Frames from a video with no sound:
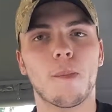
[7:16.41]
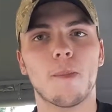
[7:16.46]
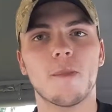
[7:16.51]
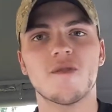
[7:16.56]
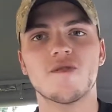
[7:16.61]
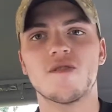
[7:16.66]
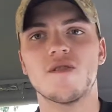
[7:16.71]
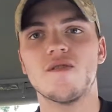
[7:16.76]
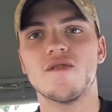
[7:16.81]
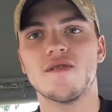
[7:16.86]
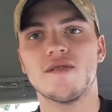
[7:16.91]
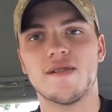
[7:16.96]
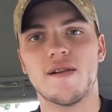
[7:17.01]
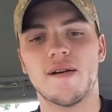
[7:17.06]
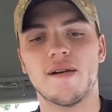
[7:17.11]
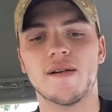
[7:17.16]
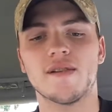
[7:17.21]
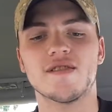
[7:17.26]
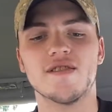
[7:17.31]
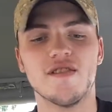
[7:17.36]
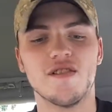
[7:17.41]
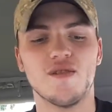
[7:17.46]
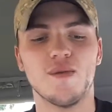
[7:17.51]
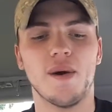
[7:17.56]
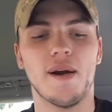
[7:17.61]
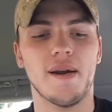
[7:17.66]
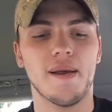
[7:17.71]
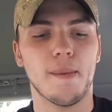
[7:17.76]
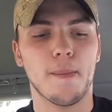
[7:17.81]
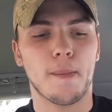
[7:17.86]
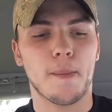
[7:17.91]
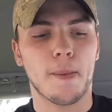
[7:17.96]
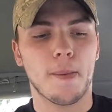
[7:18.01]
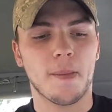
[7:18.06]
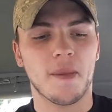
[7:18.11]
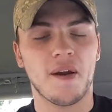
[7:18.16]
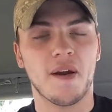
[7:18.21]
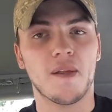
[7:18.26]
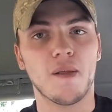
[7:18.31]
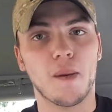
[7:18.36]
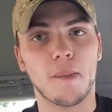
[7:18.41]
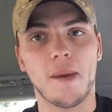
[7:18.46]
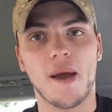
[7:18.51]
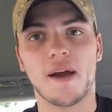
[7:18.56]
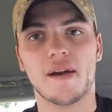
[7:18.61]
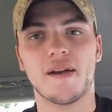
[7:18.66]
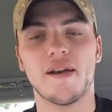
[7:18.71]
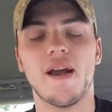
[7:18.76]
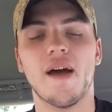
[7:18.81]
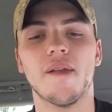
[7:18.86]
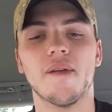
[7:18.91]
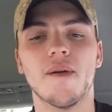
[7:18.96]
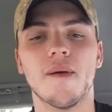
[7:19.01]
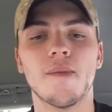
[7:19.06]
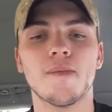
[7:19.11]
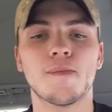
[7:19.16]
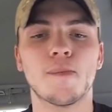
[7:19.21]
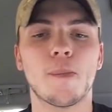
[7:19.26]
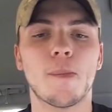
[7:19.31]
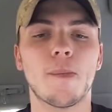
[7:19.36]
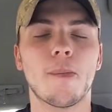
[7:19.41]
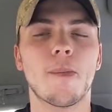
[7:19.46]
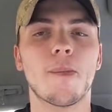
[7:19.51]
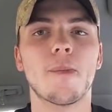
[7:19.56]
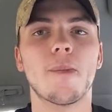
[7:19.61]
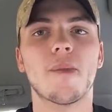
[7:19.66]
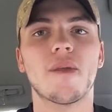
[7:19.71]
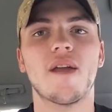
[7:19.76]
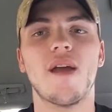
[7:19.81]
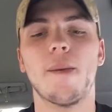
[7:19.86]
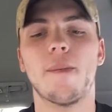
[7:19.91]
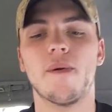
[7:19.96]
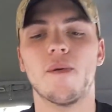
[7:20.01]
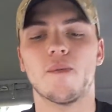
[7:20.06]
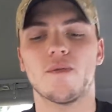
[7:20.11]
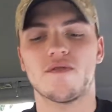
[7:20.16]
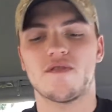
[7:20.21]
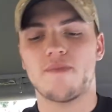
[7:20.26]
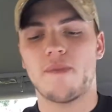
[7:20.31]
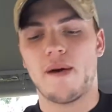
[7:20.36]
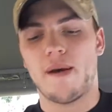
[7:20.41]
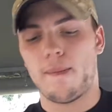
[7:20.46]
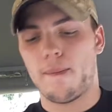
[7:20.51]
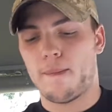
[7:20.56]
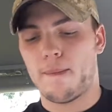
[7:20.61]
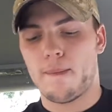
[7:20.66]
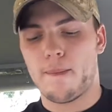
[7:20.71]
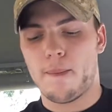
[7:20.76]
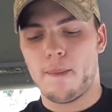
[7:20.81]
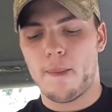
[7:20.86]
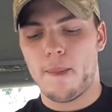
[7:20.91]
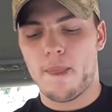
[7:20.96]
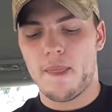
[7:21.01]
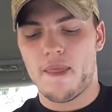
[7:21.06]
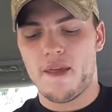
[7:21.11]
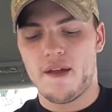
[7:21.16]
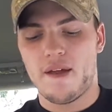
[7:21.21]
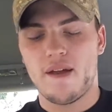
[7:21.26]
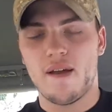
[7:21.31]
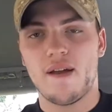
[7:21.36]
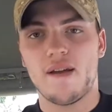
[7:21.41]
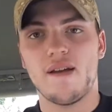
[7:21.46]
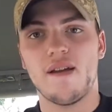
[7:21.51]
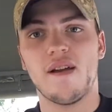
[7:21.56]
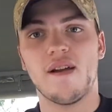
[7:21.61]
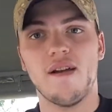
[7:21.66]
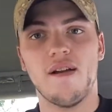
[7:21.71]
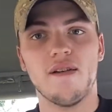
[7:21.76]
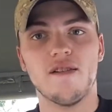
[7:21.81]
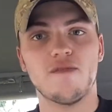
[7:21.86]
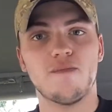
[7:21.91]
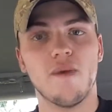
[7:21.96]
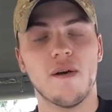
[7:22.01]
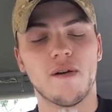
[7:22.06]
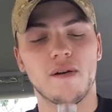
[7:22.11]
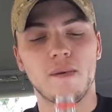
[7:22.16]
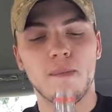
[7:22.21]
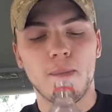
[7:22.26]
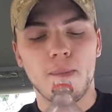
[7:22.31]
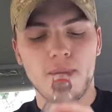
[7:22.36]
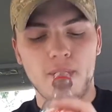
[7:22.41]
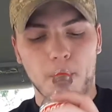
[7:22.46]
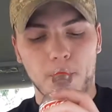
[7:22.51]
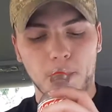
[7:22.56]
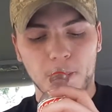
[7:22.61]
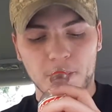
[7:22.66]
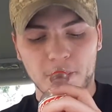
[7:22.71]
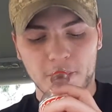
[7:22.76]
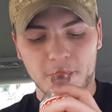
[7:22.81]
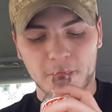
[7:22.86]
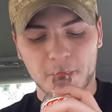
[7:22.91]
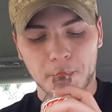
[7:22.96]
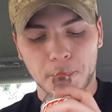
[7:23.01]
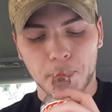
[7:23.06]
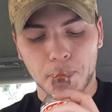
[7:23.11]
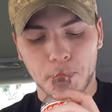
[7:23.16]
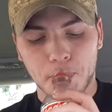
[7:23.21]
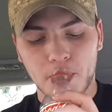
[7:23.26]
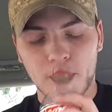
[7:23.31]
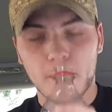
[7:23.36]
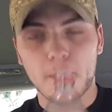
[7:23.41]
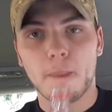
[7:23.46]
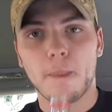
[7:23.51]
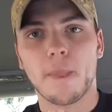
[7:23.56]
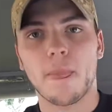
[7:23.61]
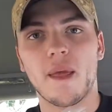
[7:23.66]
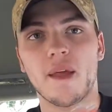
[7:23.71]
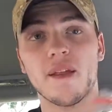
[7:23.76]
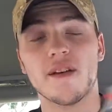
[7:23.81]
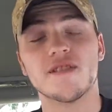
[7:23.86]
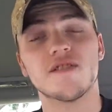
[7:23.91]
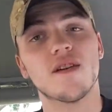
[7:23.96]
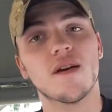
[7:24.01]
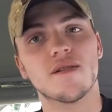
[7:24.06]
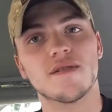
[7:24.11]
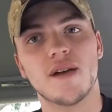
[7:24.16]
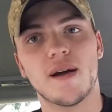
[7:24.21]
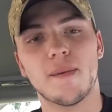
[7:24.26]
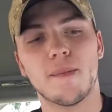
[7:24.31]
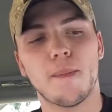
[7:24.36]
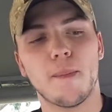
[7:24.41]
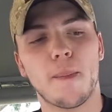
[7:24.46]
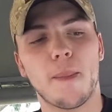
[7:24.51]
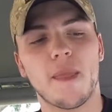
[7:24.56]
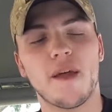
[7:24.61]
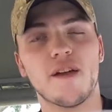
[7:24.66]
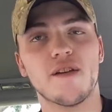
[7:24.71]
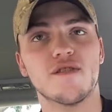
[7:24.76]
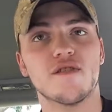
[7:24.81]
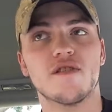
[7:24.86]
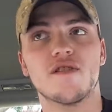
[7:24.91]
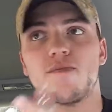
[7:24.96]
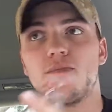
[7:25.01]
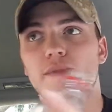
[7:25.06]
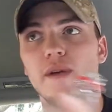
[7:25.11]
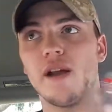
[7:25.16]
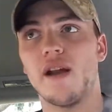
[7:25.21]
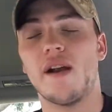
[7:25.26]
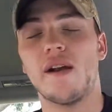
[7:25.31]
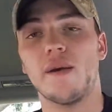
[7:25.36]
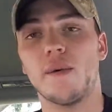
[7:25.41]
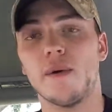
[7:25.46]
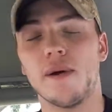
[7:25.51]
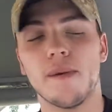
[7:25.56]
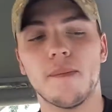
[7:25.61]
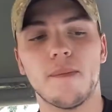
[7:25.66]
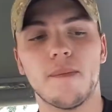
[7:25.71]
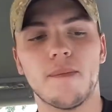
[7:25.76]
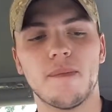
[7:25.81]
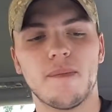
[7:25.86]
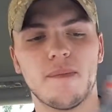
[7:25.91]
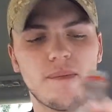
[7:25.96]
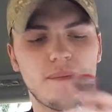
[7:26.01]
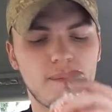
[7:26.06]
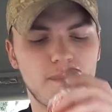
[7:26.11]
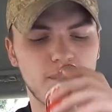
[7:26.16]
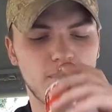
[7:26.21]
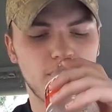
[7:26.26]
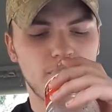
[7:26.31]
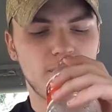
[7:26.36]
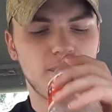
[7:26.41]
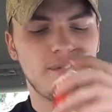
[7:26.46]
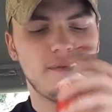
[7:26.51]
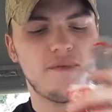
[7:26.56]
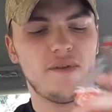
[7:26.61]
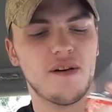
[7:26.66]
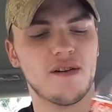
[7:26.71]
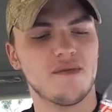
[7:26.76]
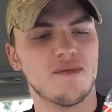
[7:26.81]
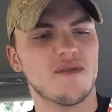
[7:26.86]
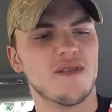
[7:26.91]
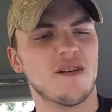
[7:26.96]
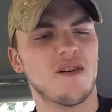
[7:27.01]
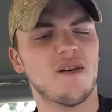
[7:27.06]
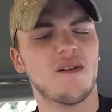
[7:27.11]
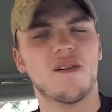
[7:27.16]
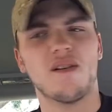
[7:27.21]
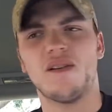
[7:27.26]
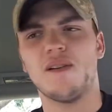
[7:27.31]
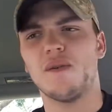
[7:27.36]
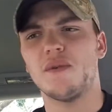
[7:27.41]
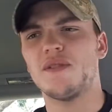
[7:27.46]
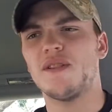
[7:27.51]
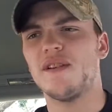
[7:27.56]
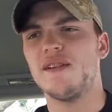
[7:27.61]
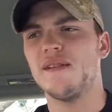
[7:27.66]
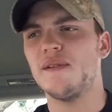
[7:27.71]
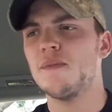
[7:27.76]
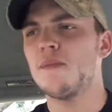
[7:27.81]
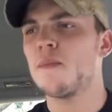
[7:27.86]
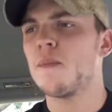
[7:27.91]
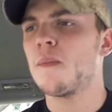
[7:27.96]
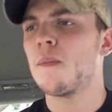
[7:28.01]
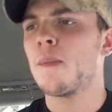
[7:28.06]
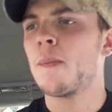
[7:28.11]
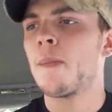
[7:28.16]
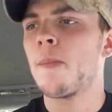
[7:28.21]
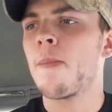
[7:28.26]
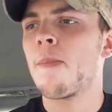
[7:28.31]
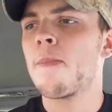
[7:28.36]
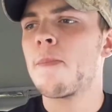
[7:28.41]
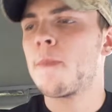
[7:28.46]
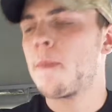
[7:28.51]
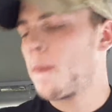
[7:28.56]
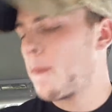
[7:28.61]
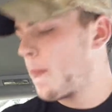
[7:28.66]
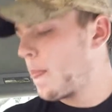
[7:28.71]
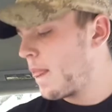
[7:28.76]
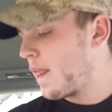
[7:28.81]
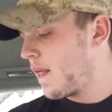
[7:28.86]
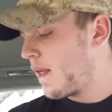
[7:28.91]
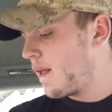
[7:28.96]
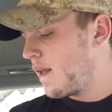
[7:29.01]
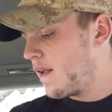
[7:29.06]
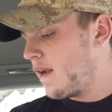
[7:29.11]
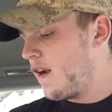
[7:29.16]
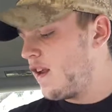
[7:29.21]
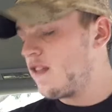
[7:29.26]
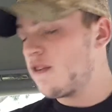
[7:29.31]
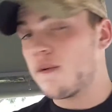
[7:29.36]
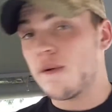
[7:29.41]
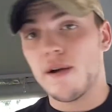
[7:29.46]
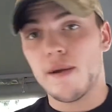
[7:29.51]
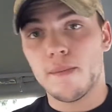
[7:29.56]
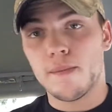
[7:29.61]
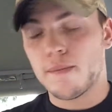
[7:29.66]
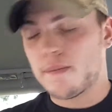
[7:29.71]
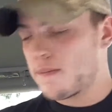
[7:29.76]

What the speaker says: That's why you use your tongue, situate it, get it all packed together, keep it in one spot. Then you need a spitter, unless you're outside. Then you just spit it anywhere. Fuck, it smells like alcohol, what the hell? Either way.